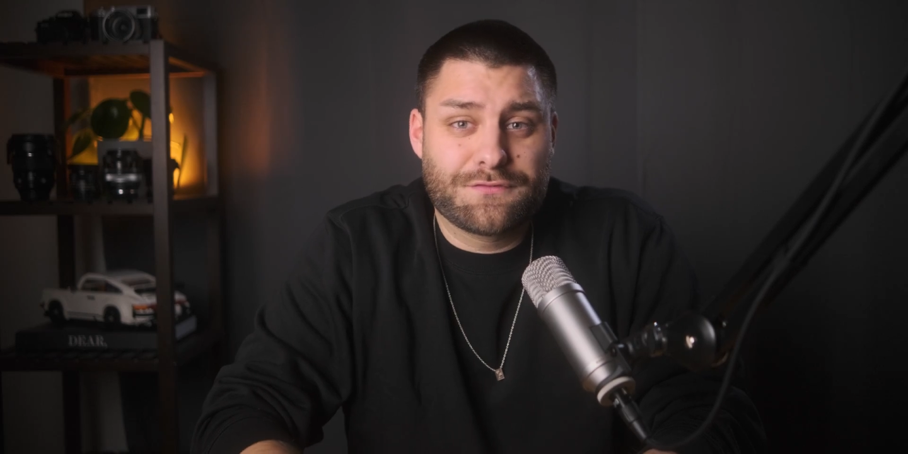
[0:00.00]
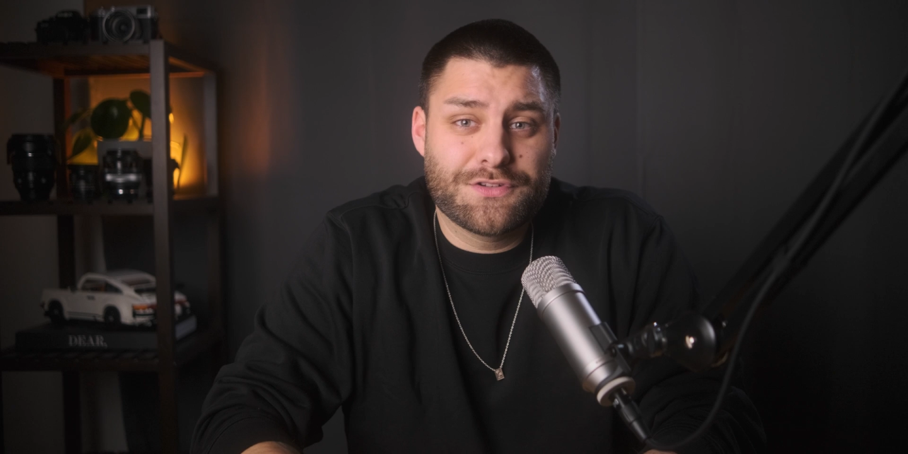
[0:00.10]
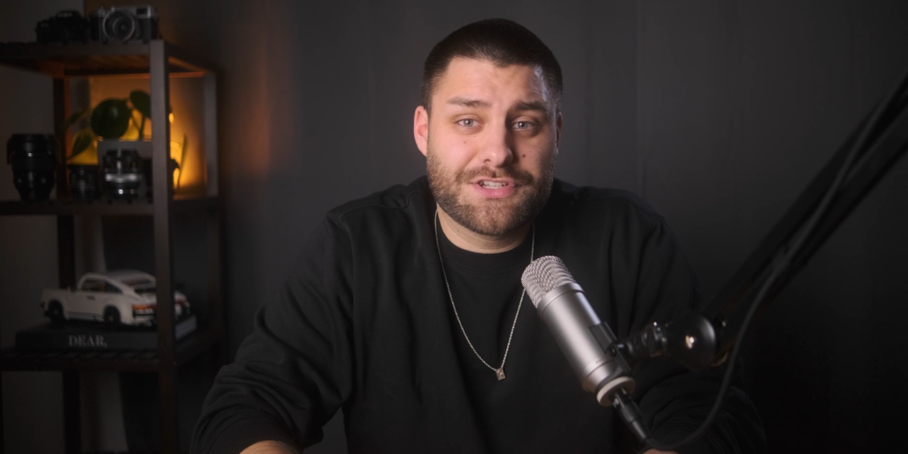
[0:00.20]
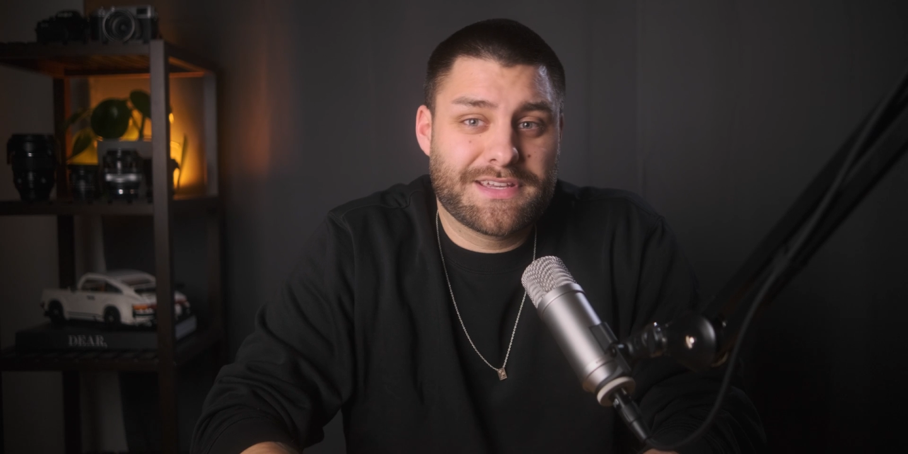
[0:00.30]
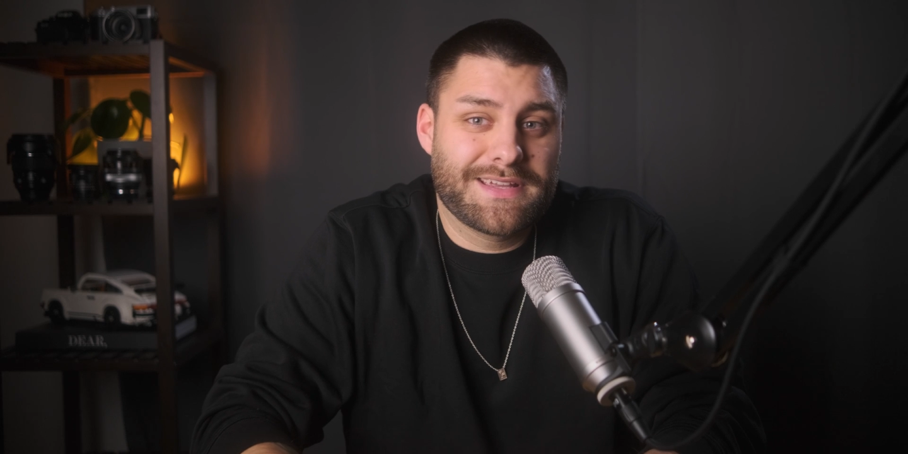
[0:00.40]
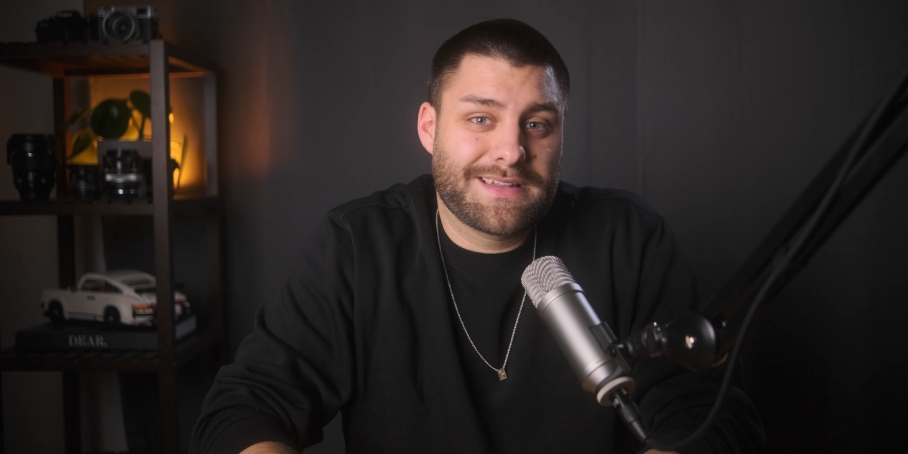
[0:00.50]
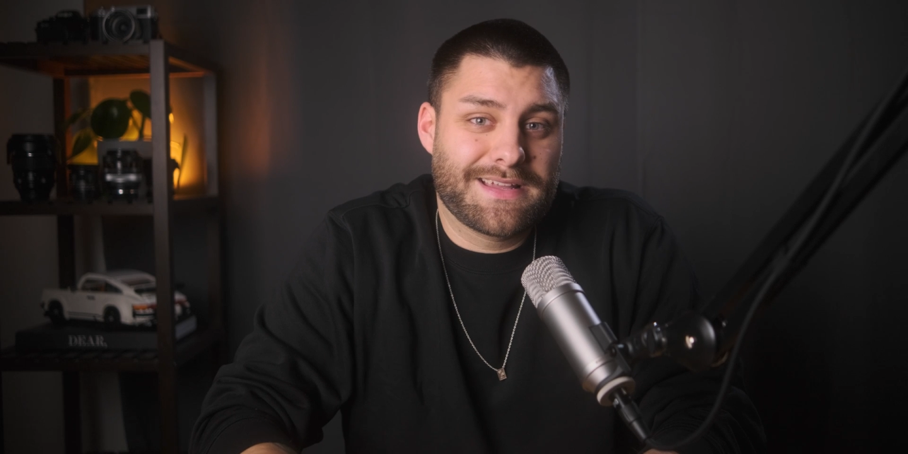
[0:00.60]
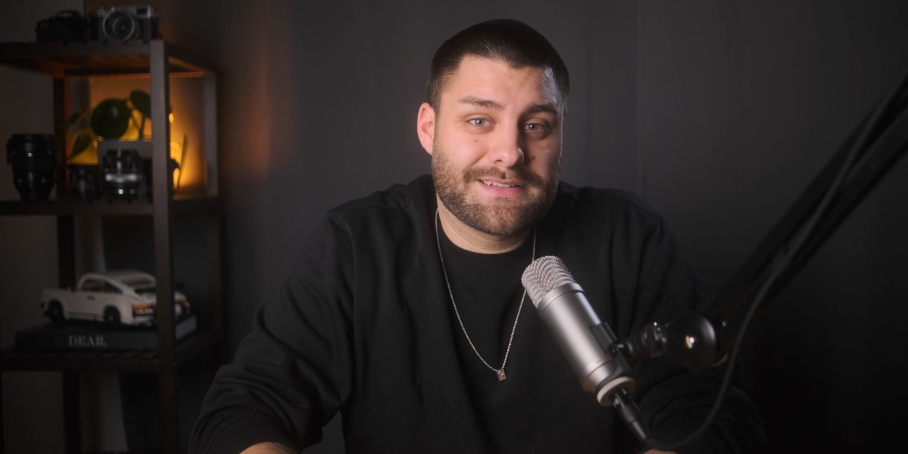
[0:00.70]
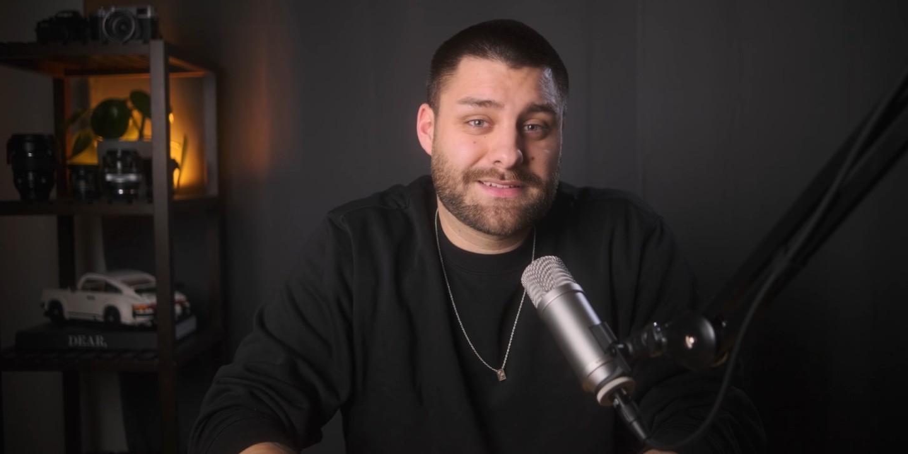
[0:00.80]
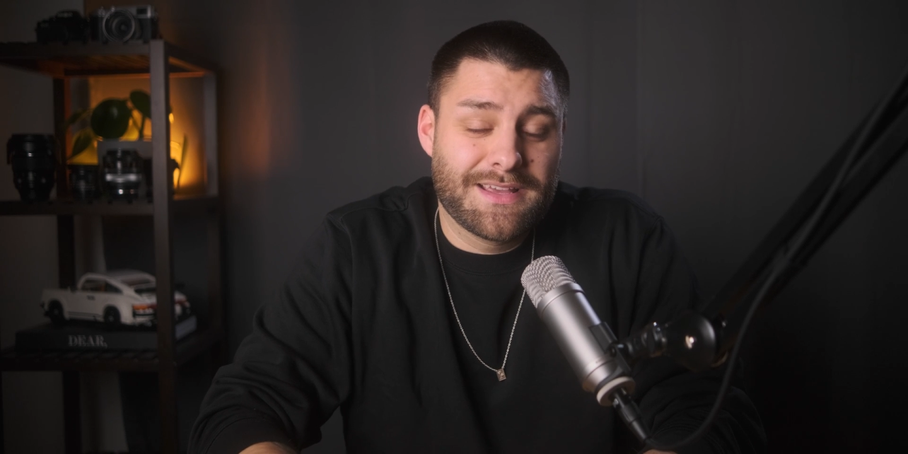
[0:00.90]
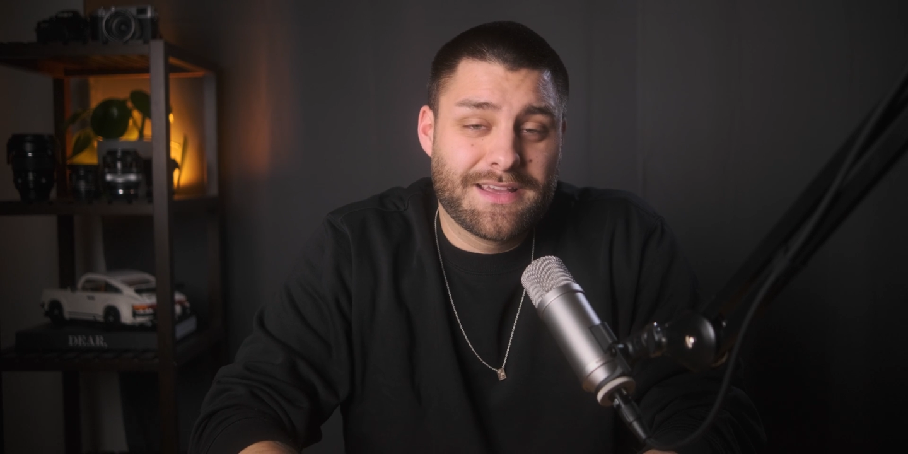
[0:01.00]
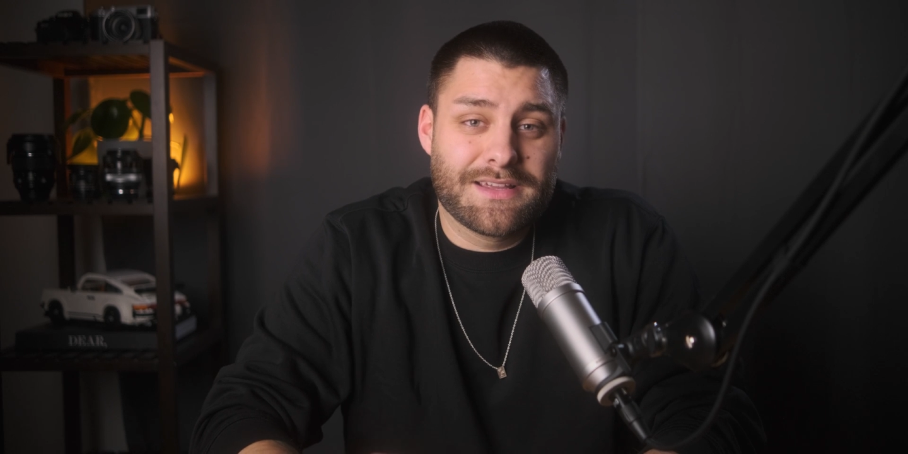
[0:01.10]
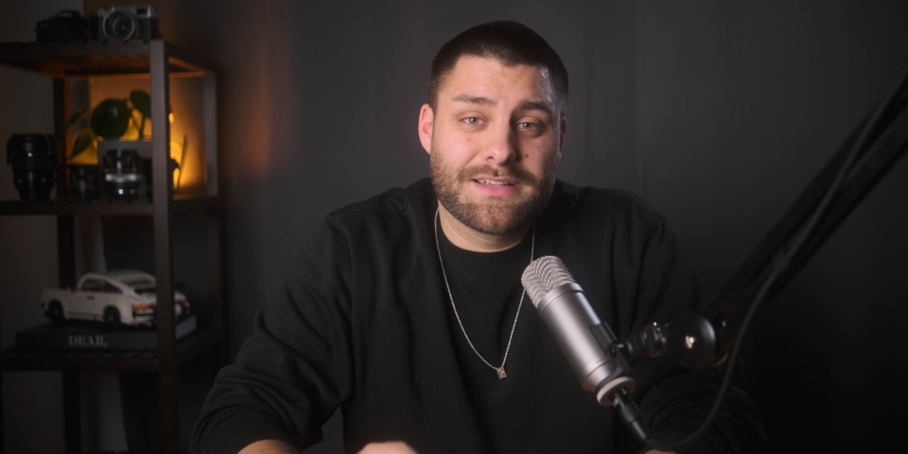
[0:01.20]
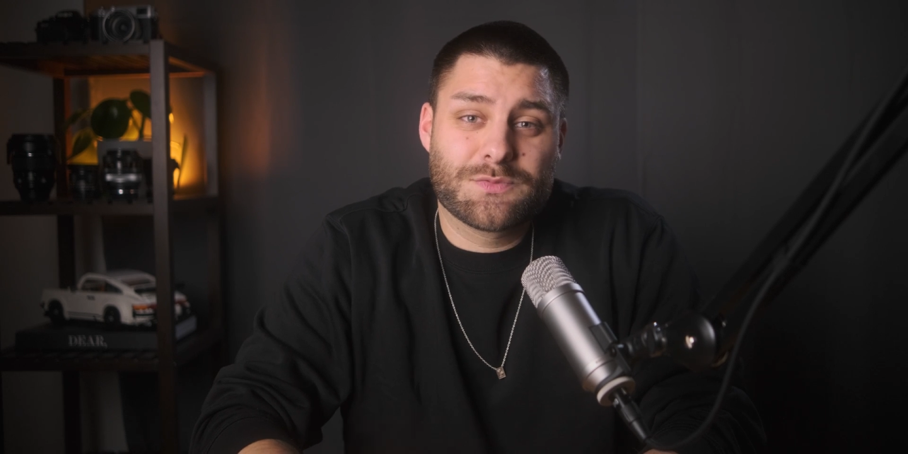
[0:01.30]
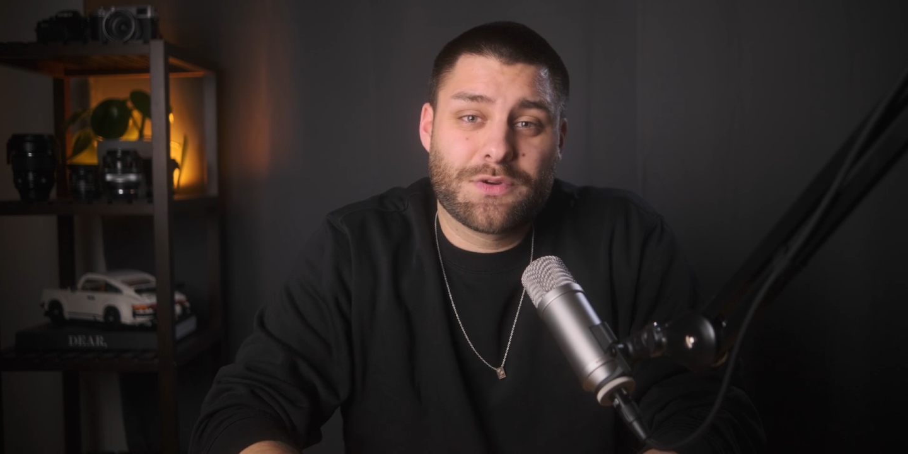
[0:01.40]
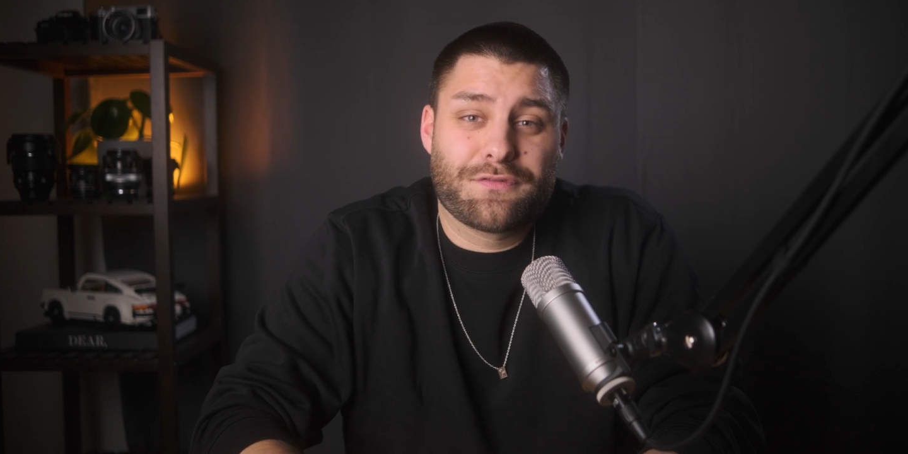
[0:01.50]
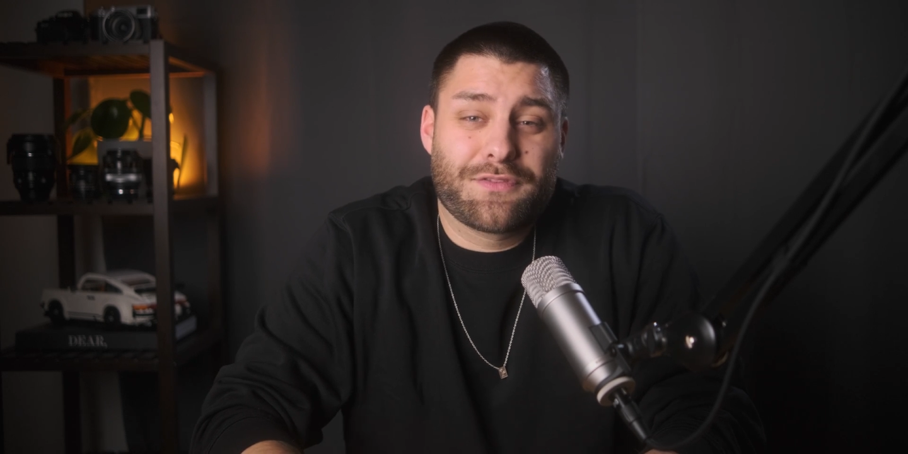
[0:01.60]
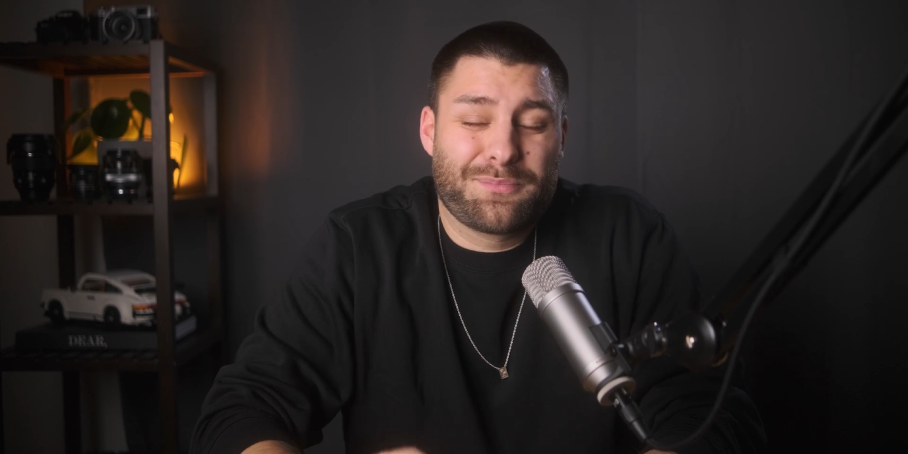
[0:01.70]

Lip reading: Fuji kit lens is one of